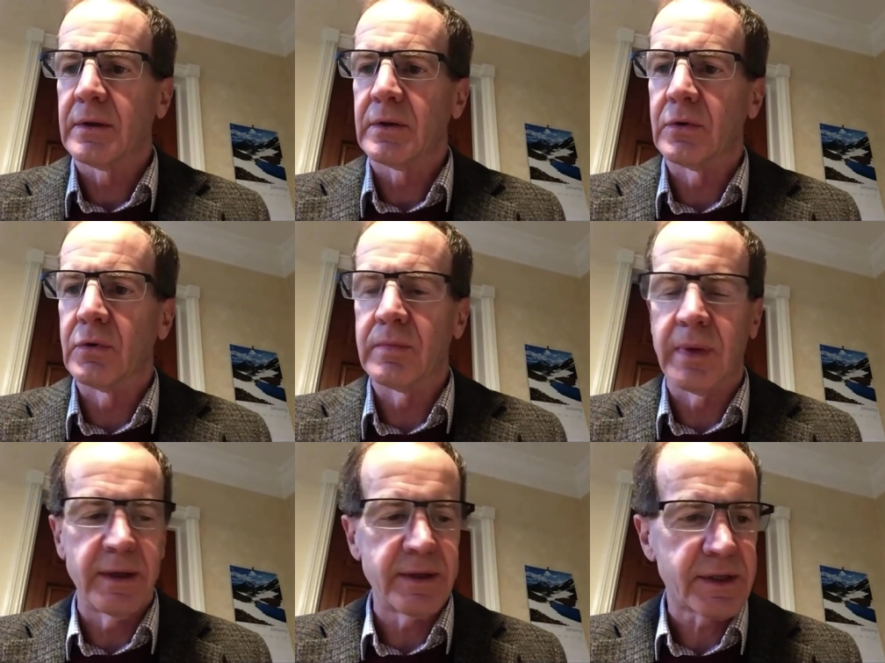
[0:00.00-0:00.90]
Law
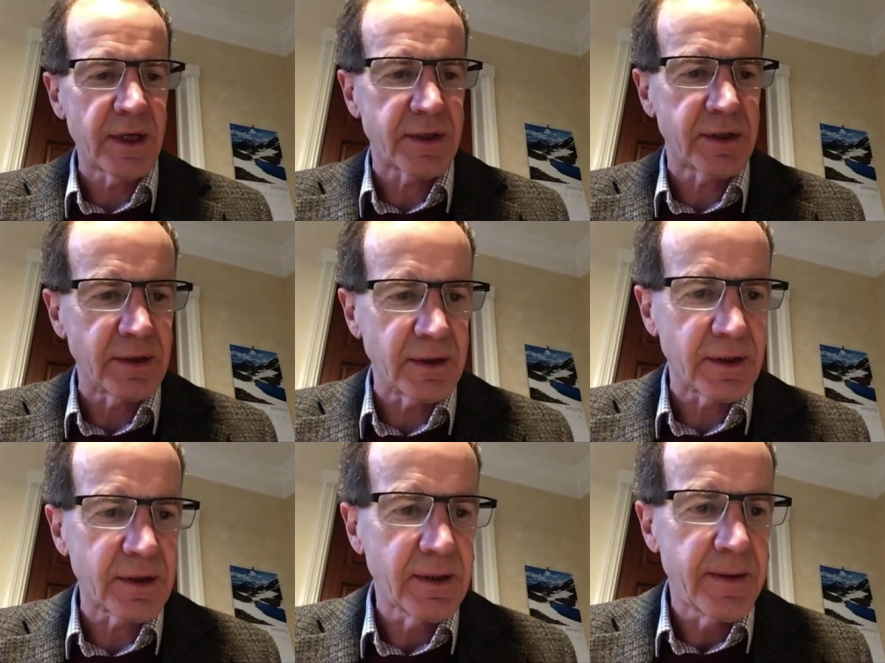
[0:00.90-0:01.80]
Bites
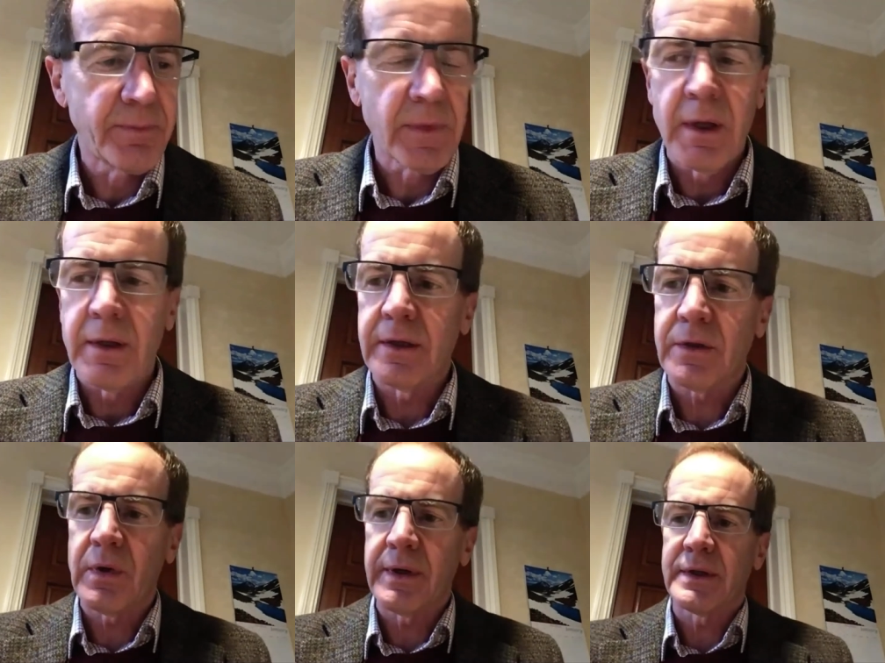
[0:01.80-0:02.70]
sessions.
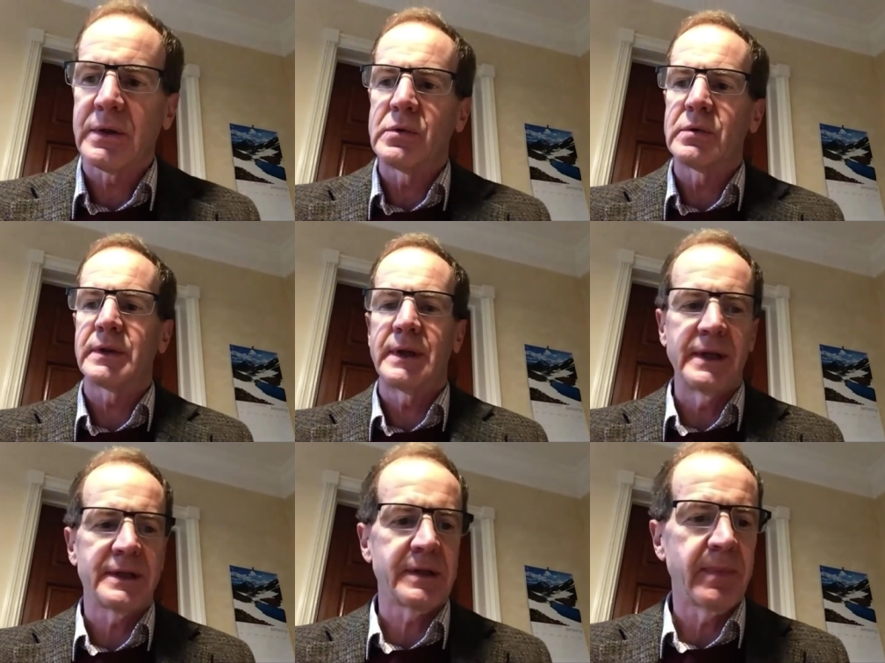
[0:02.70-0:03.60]
This one is called
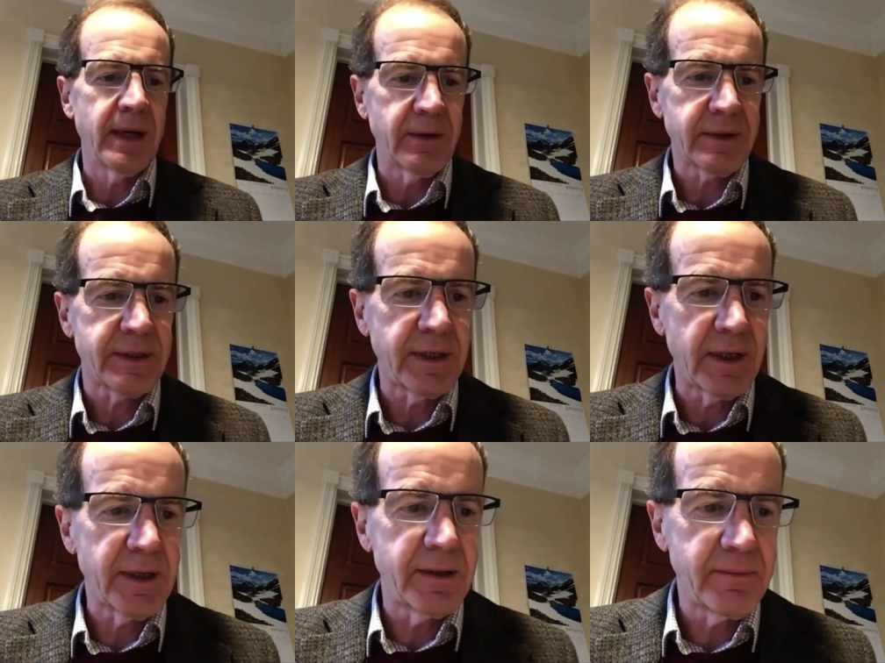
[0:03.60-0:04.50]
It's About
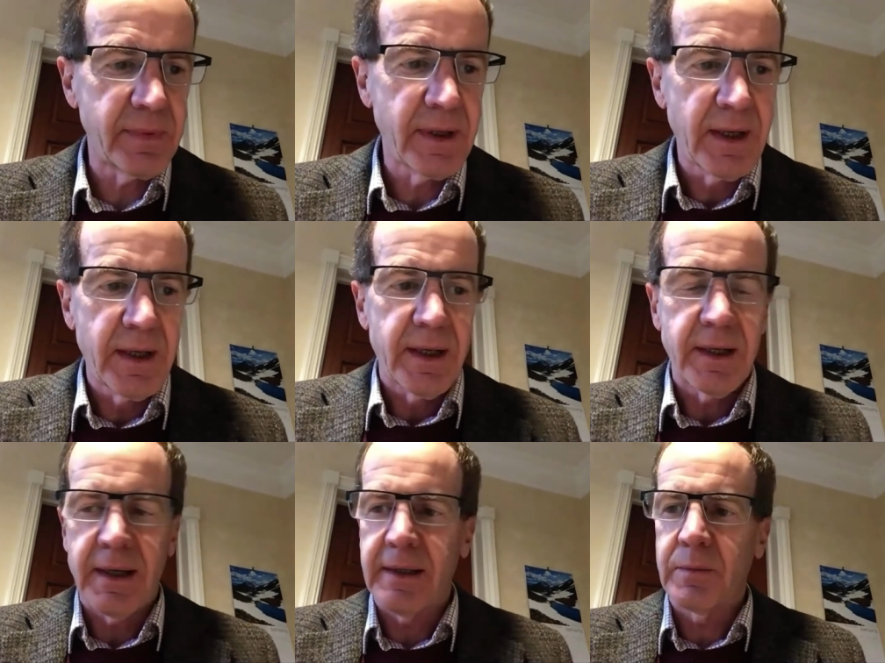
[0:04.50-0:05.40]
Time,
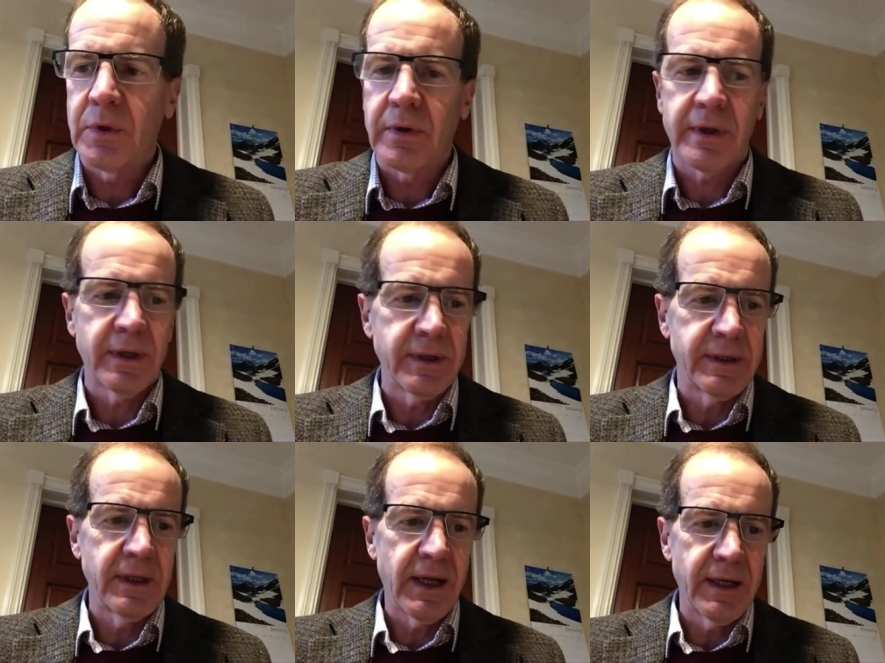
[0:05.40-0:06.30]
and we're looking at
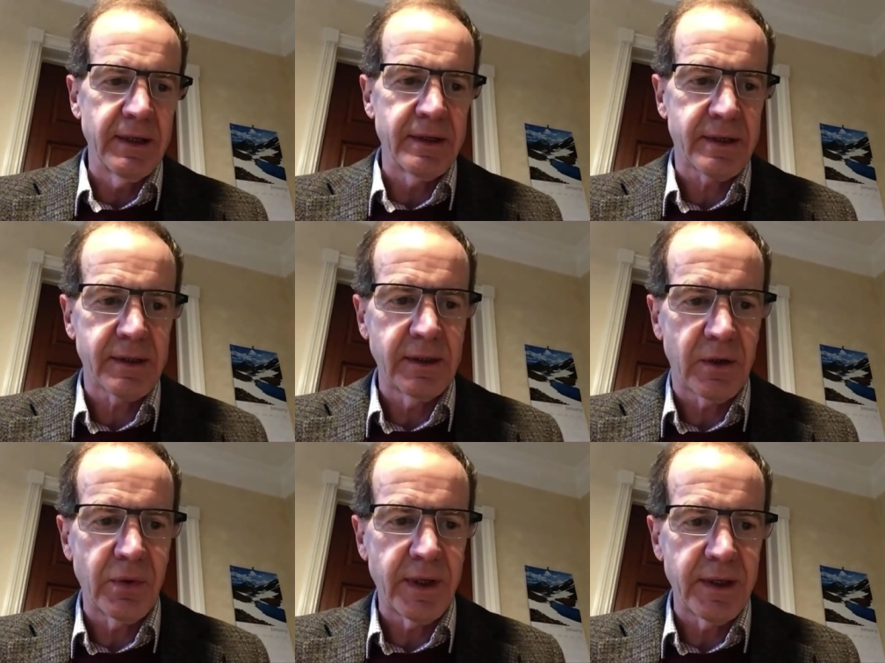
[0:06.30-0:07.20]
delays,
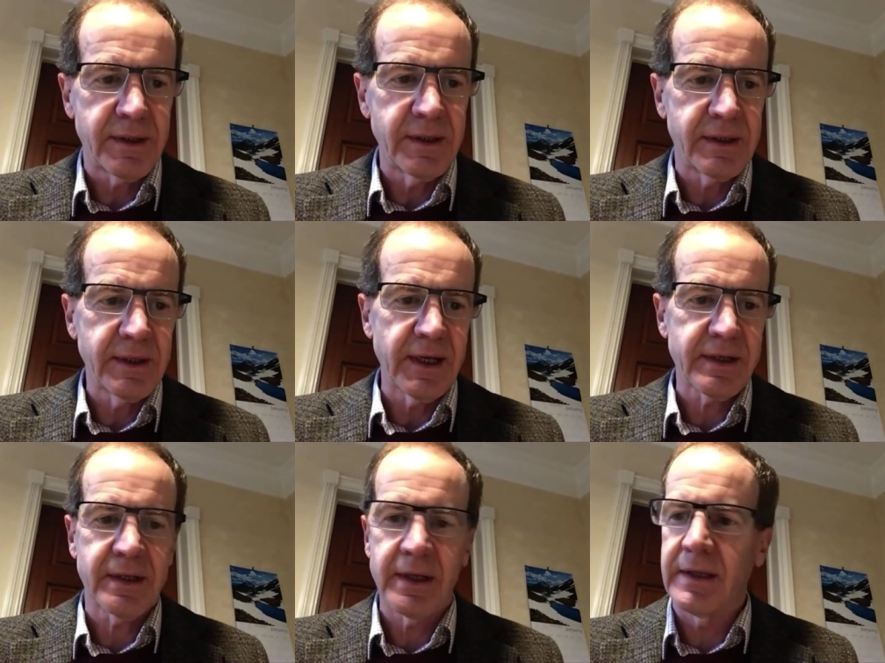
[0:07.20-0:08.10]
liquidated and
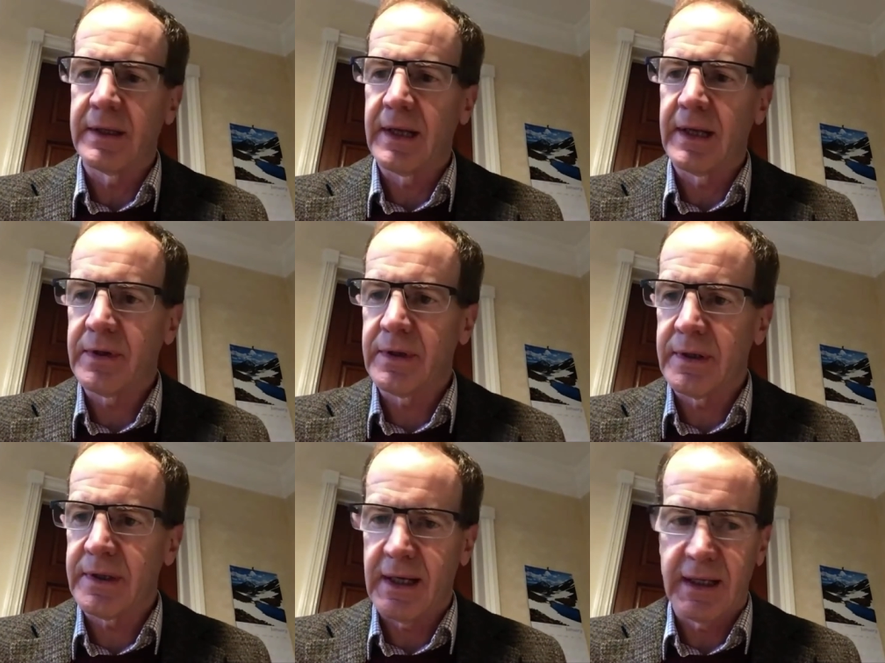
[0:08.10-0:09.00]
ascertained
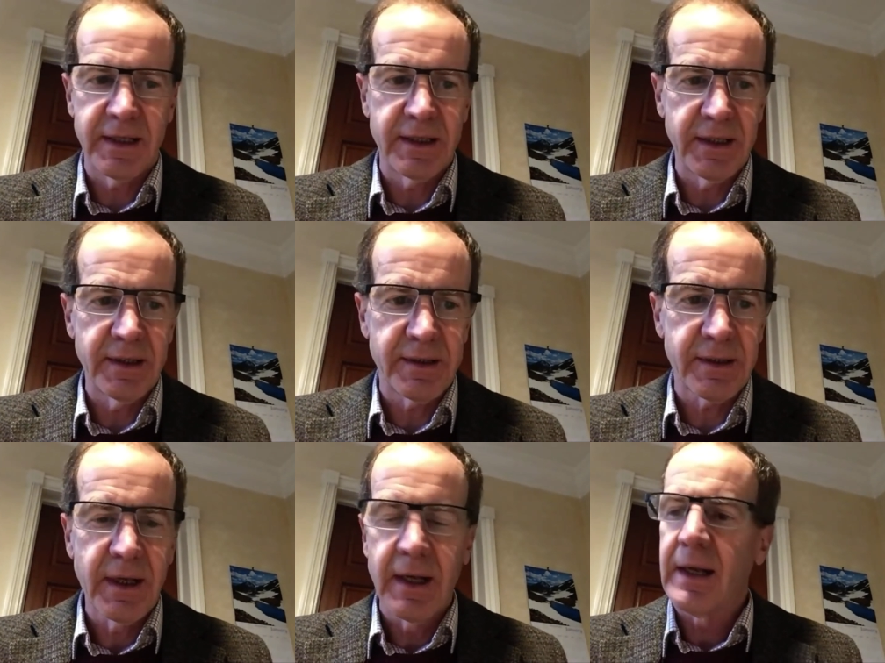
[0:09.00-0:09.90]
damages,
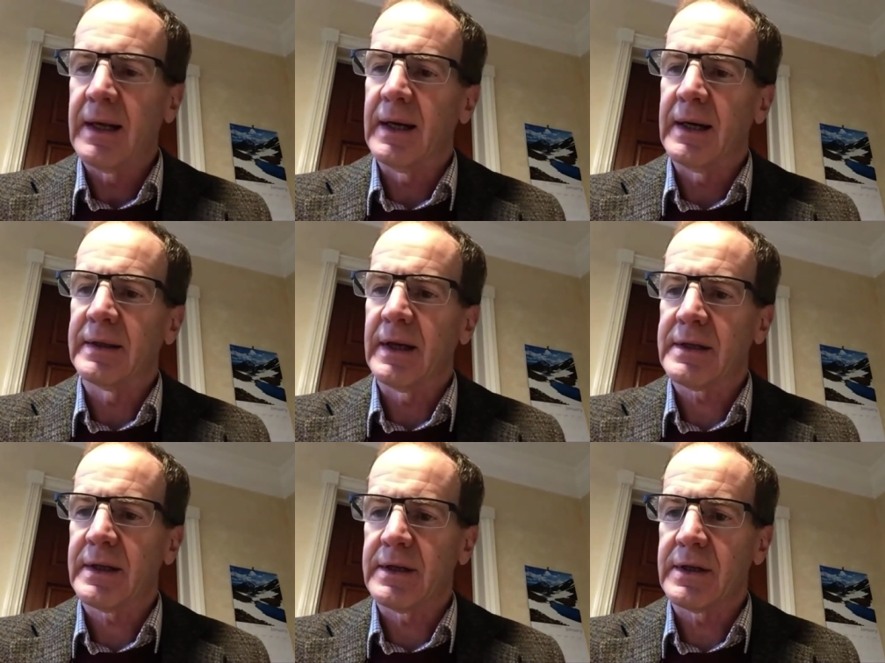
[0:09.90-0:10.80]
LADs, and
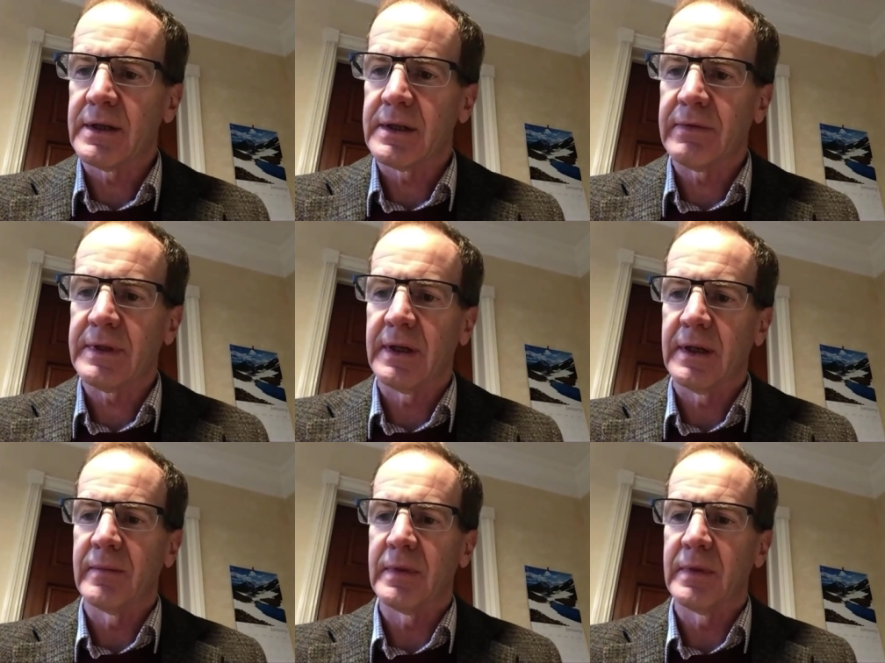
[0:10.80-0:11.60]
extensions of time.